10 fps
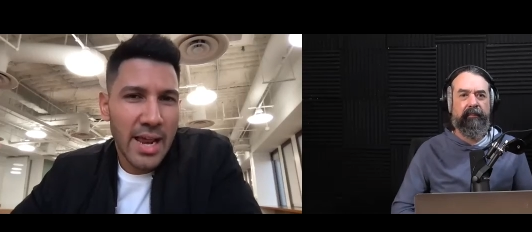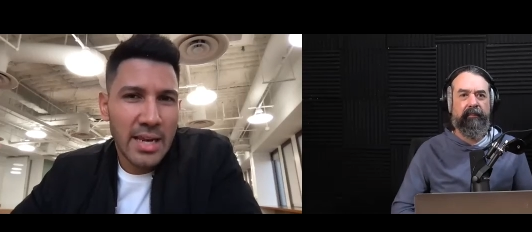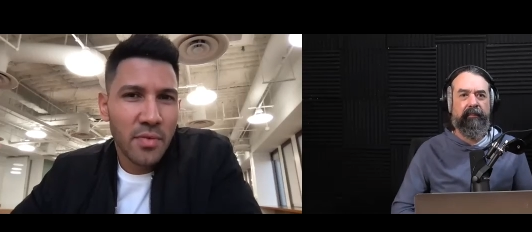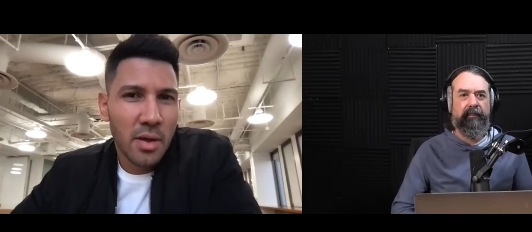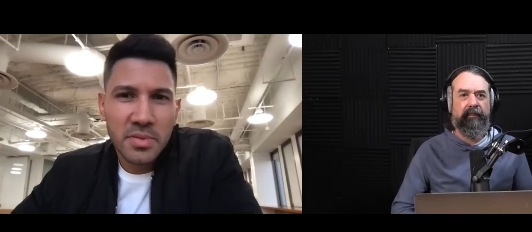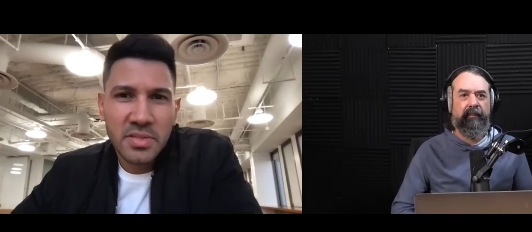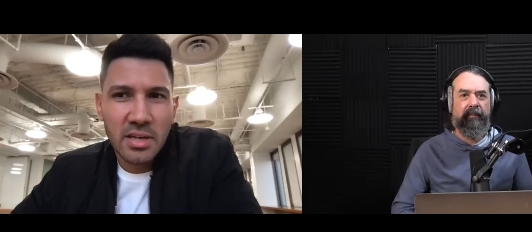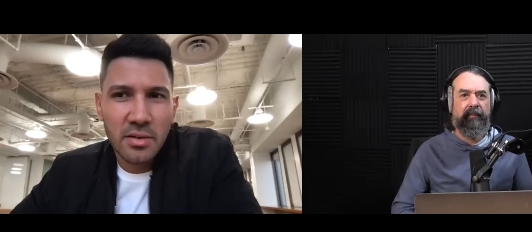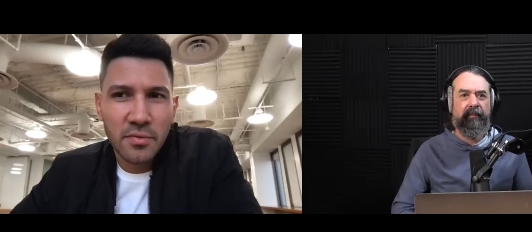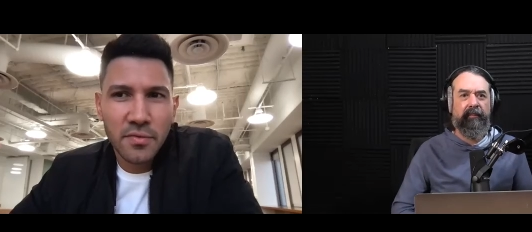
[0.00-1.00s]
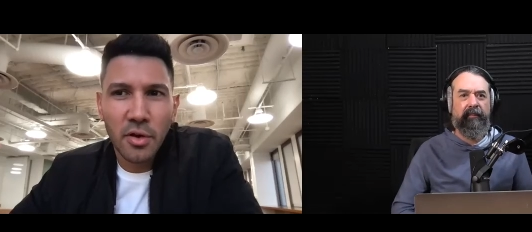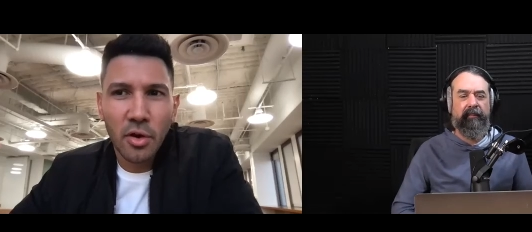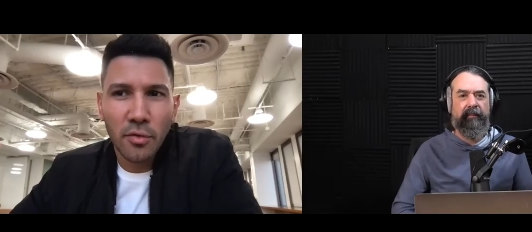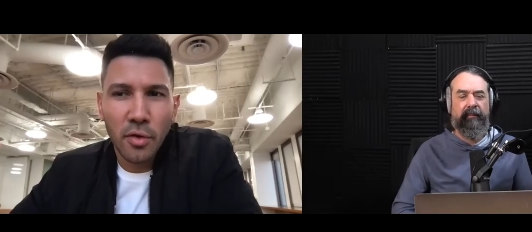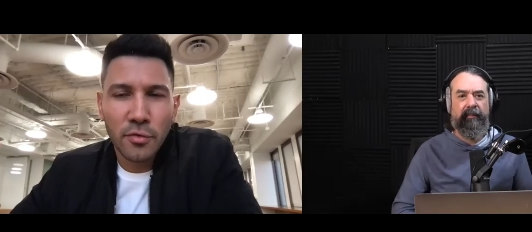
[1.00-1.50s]
Speaker 1: 85% of,
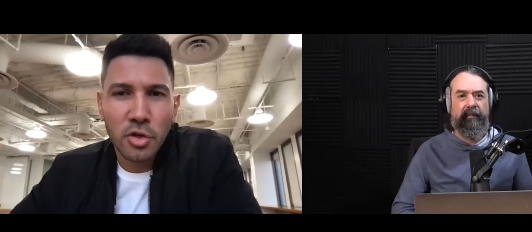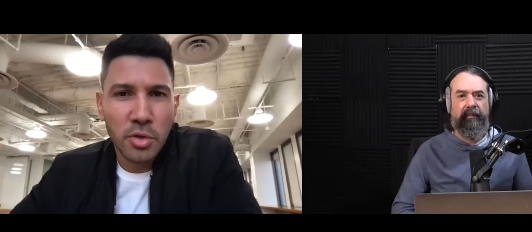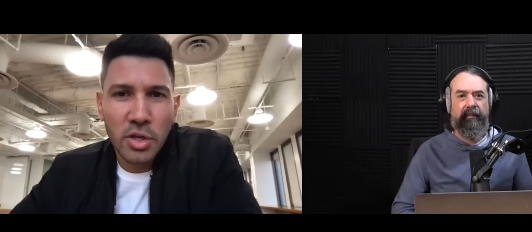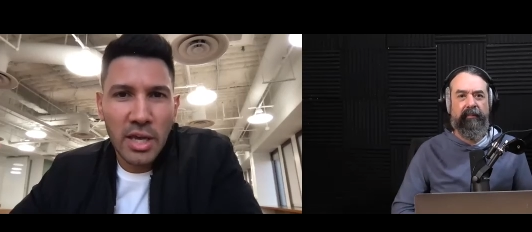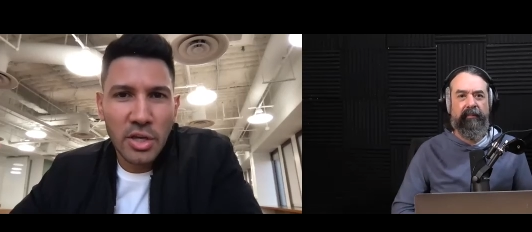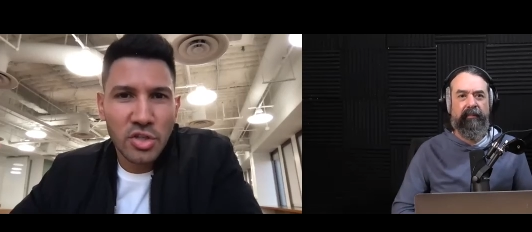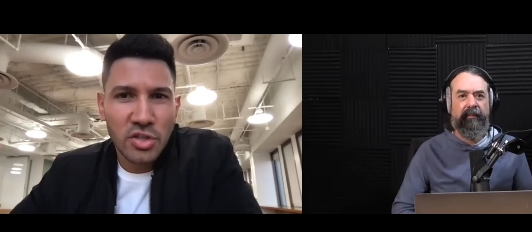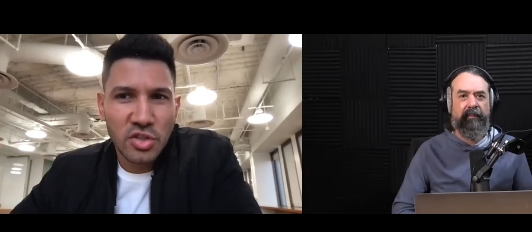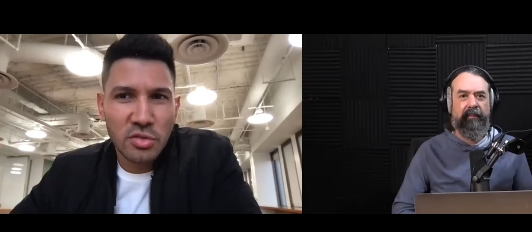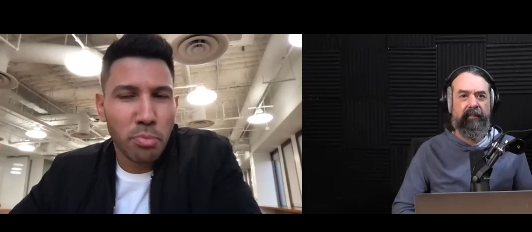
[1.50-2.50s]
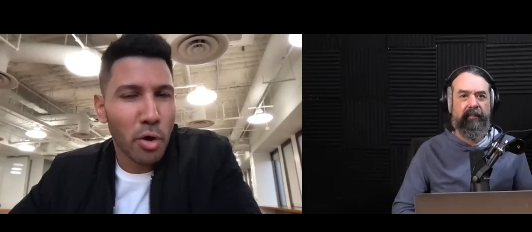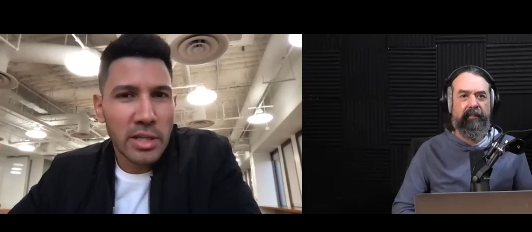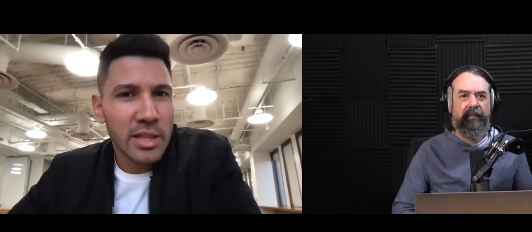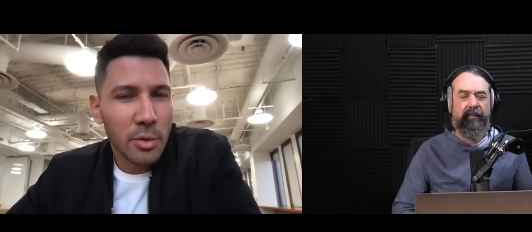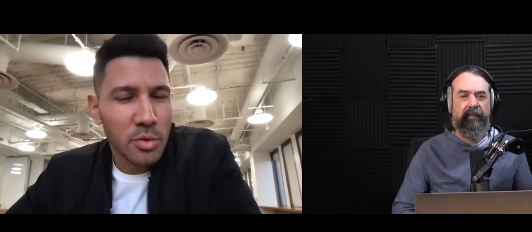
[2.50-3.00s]
of of communication is just body
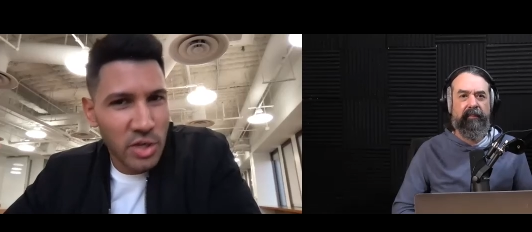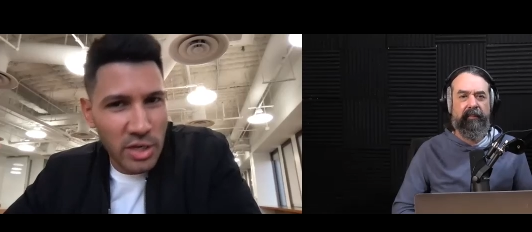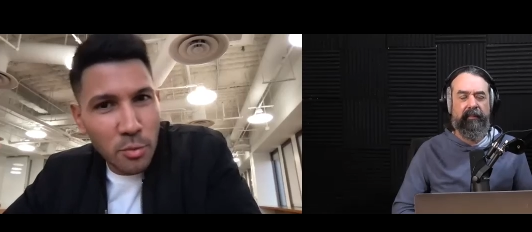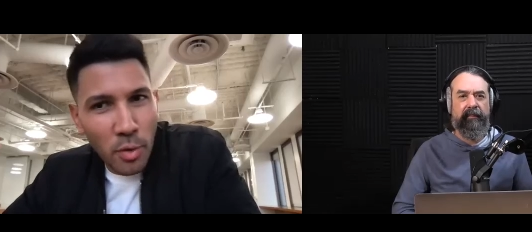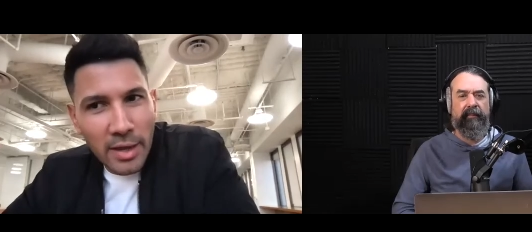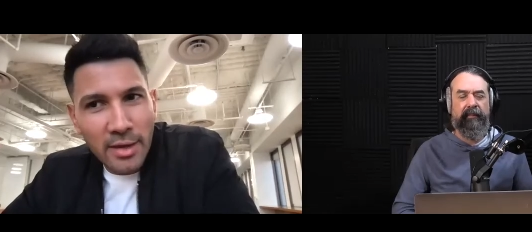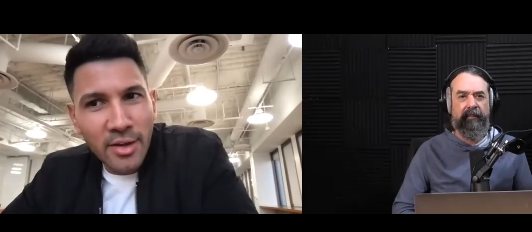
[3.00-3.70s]
language anyway,